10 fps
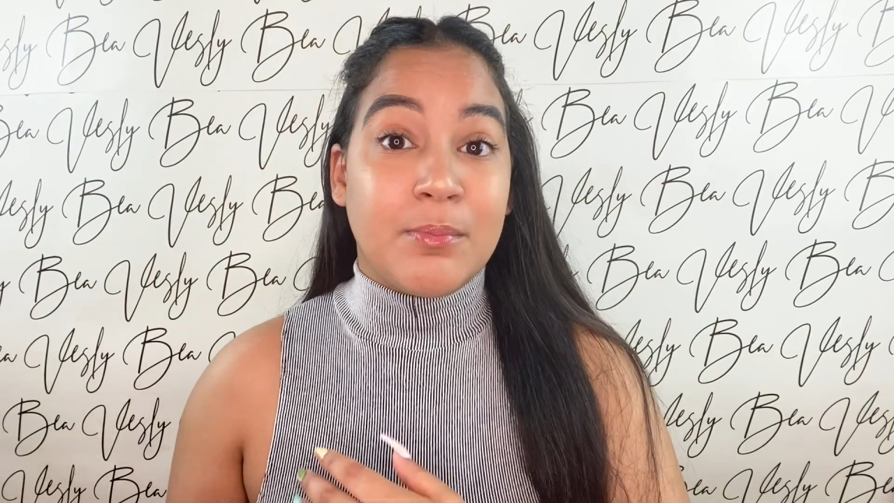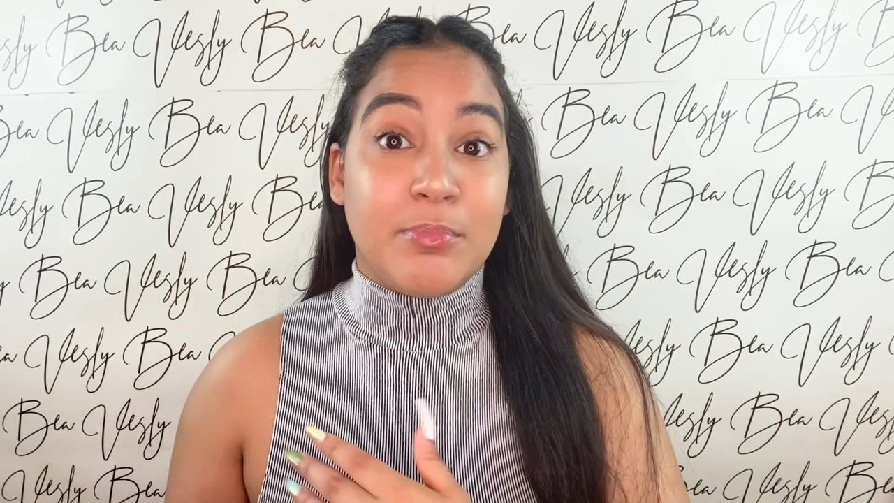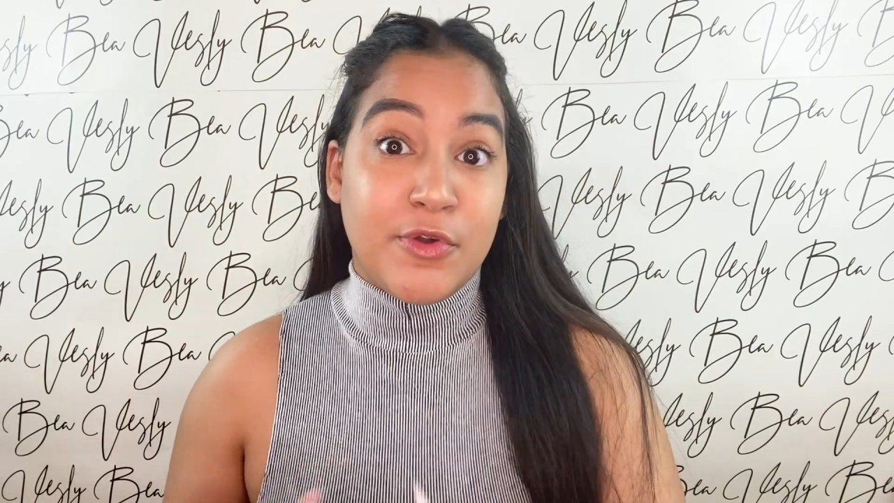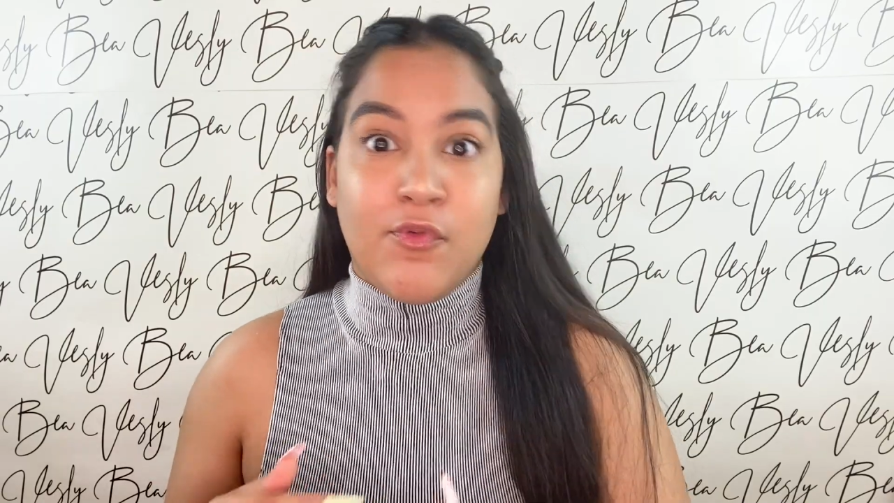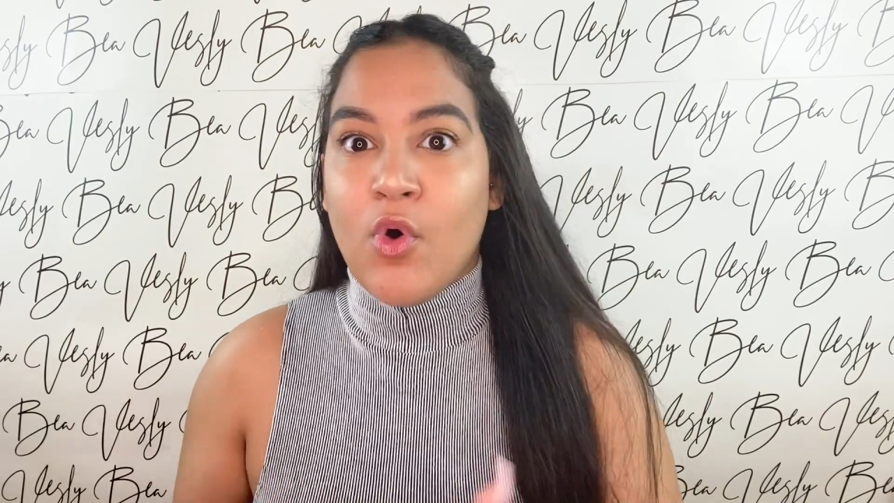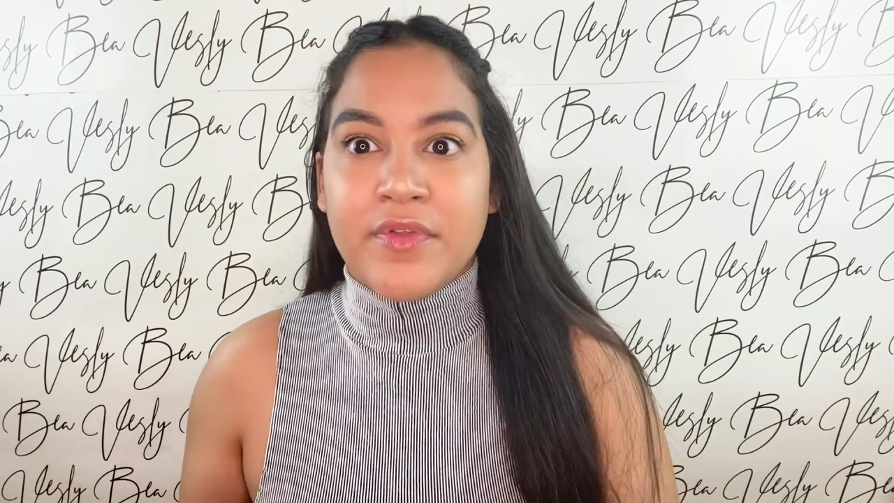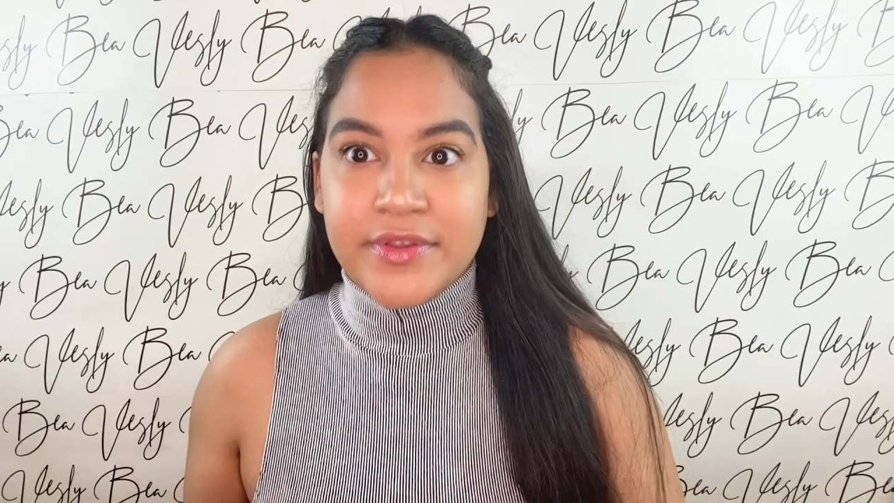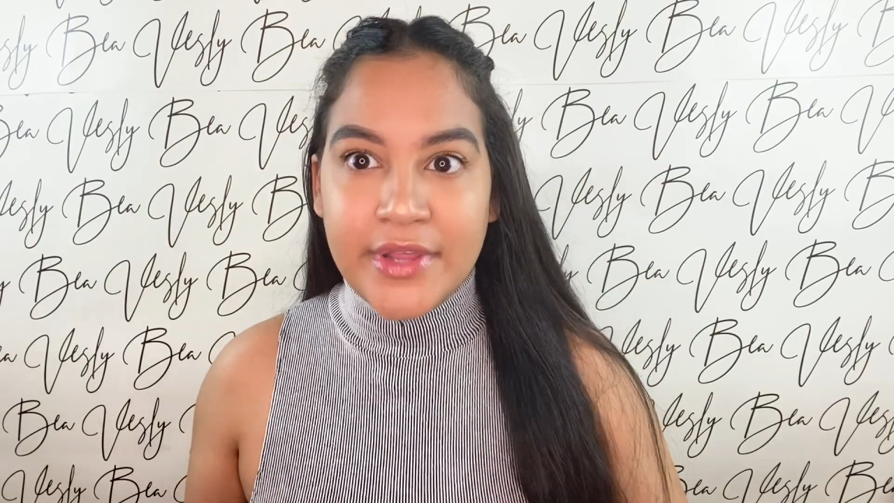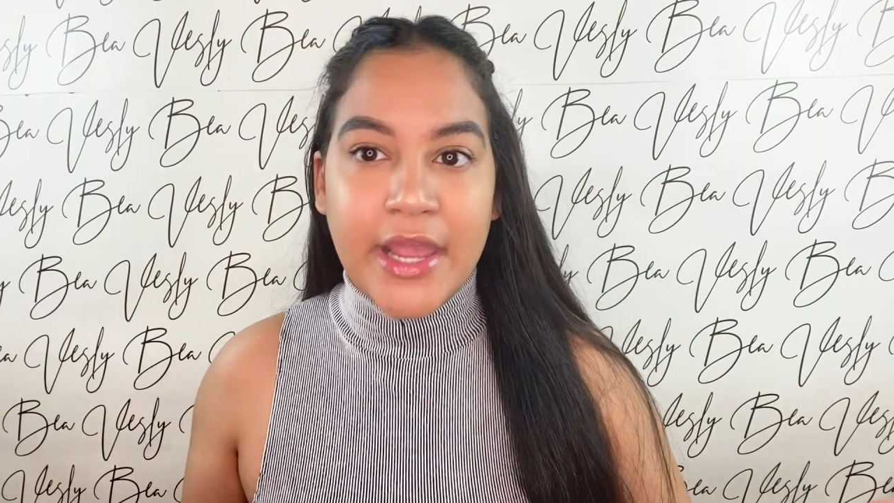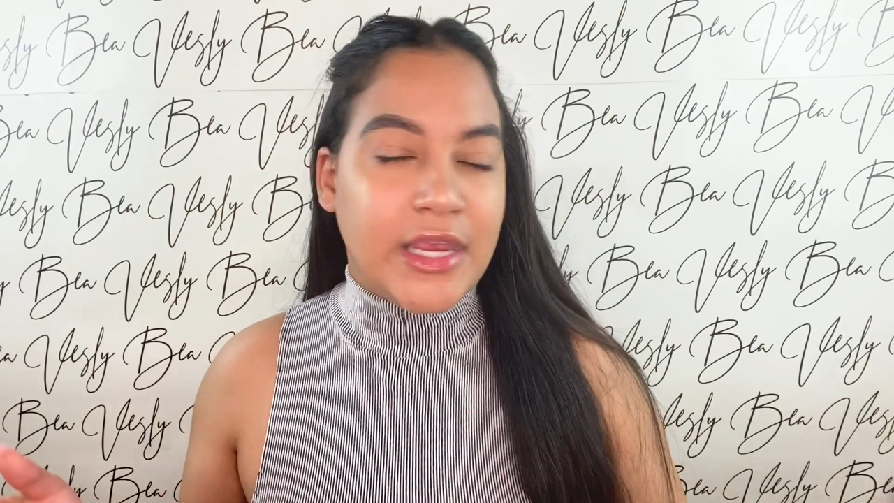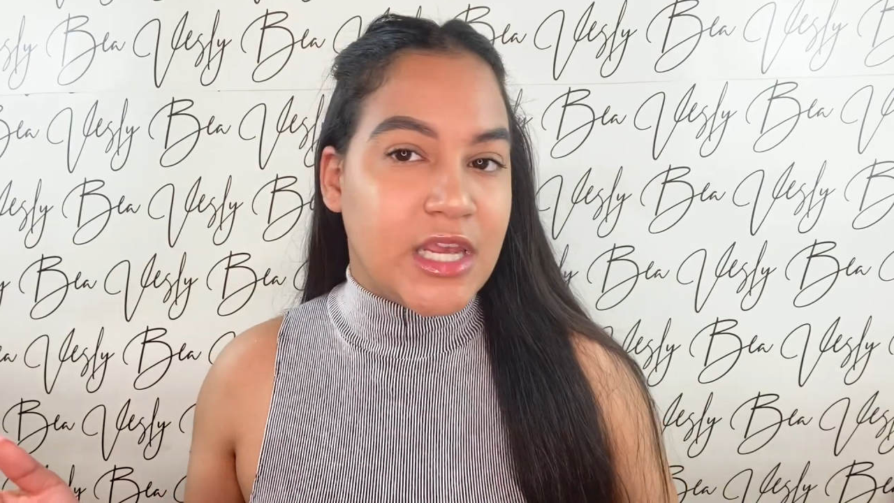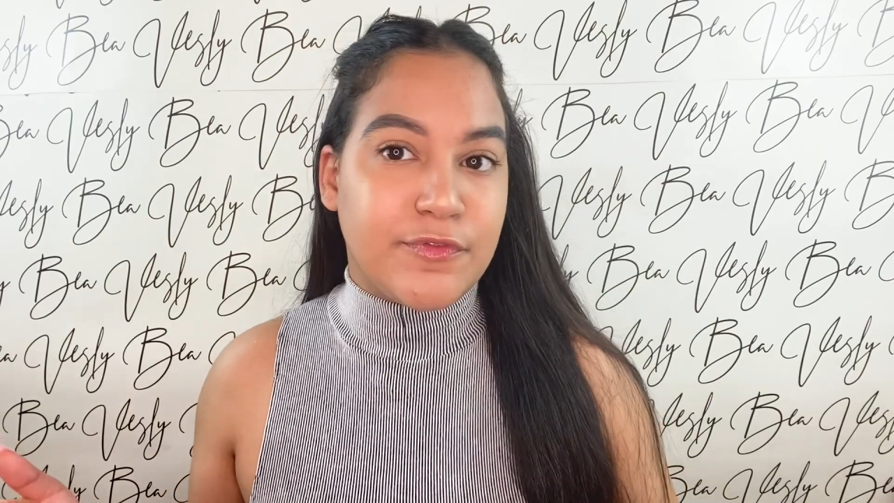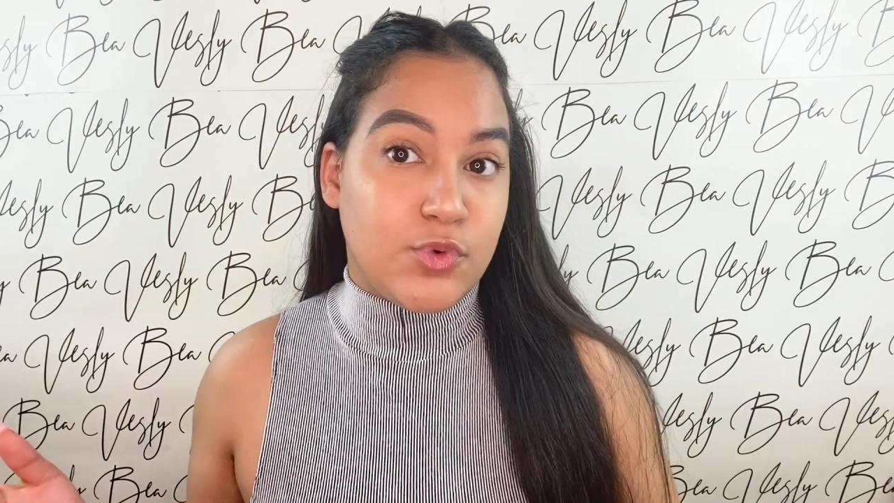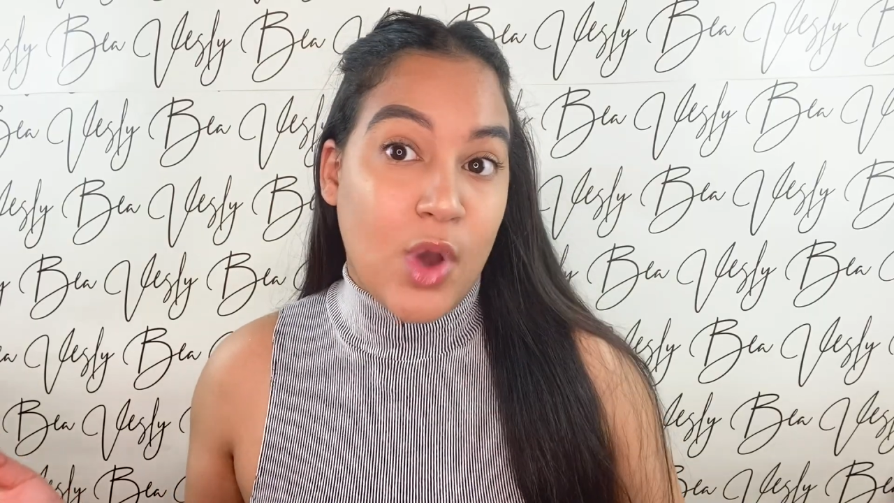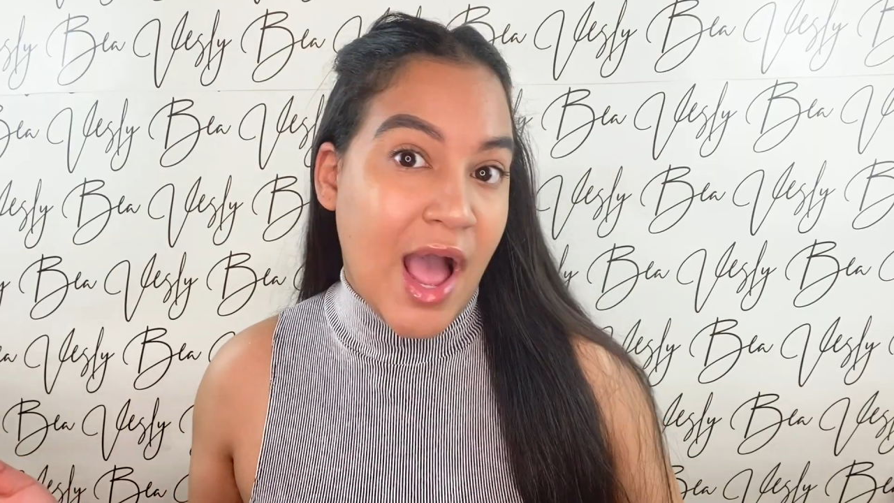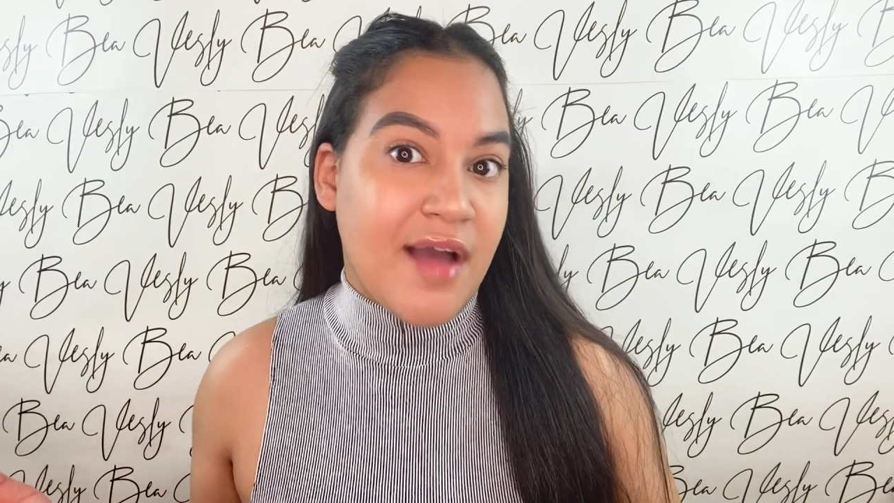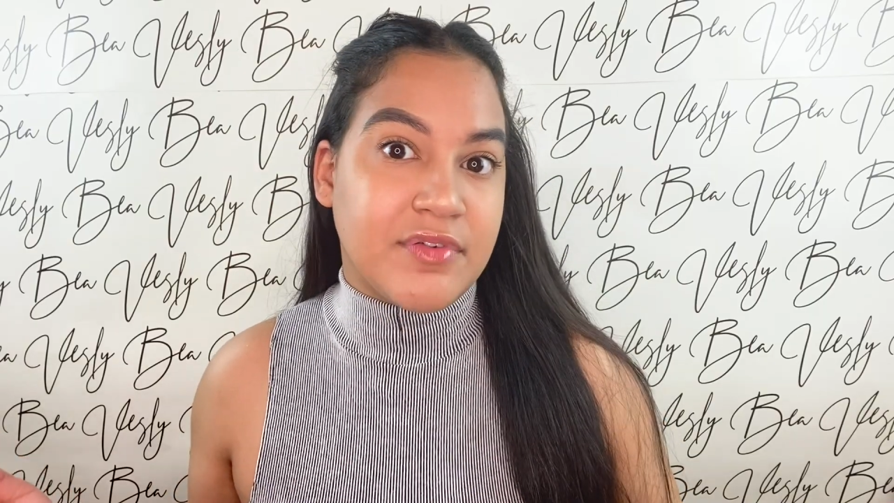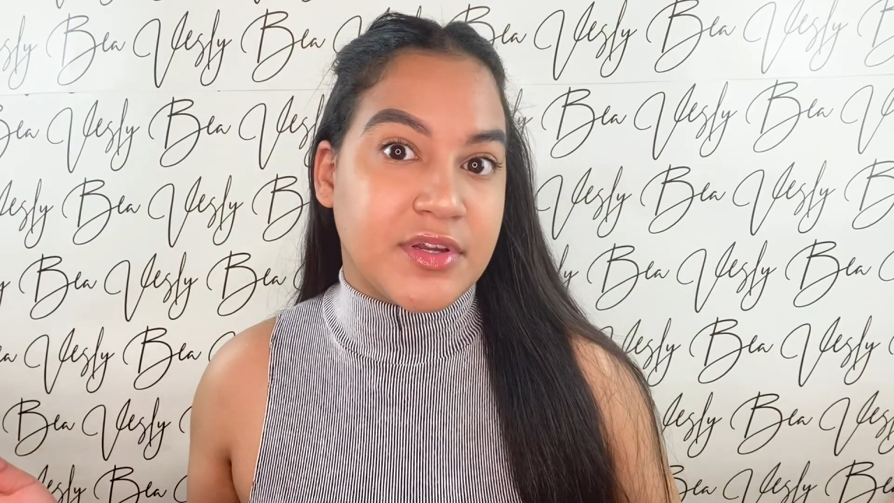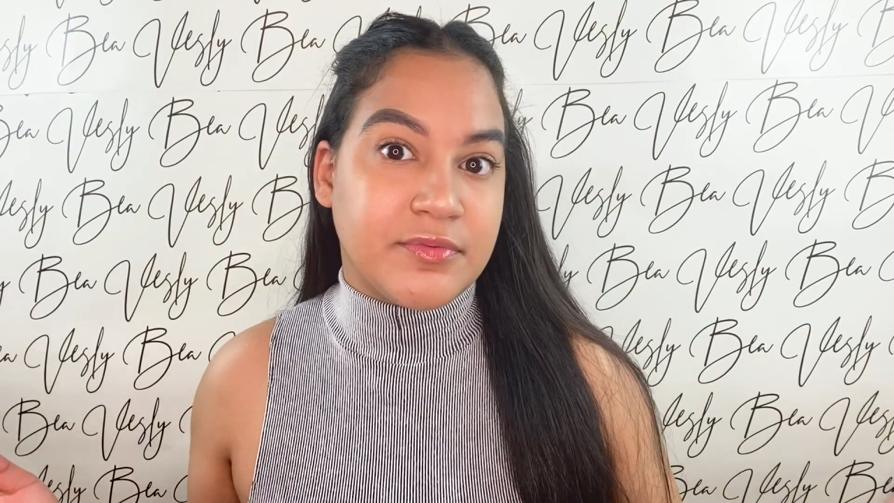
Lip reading: before the date if you have it.